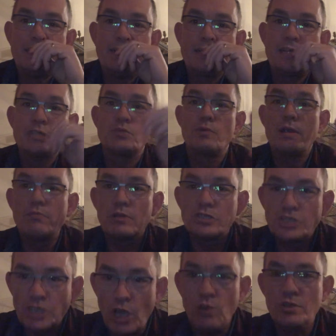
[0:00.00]
Because we were
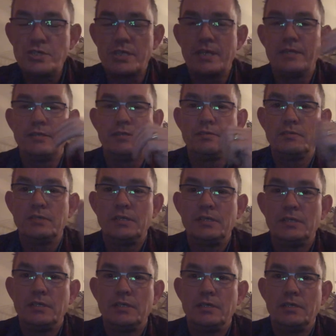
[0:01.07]
chosen.
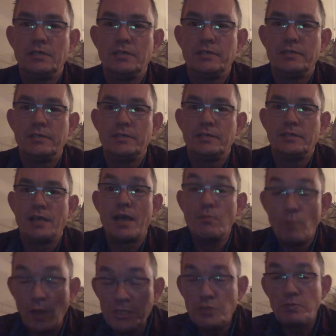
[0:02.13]
And
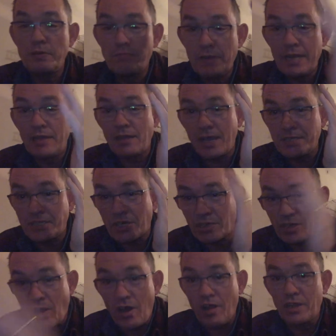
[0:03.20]
once we realize our
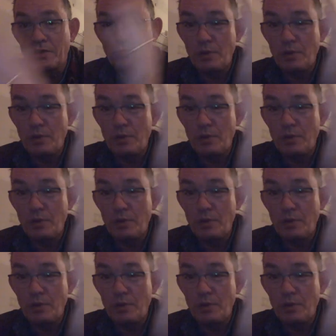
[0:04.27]
calling,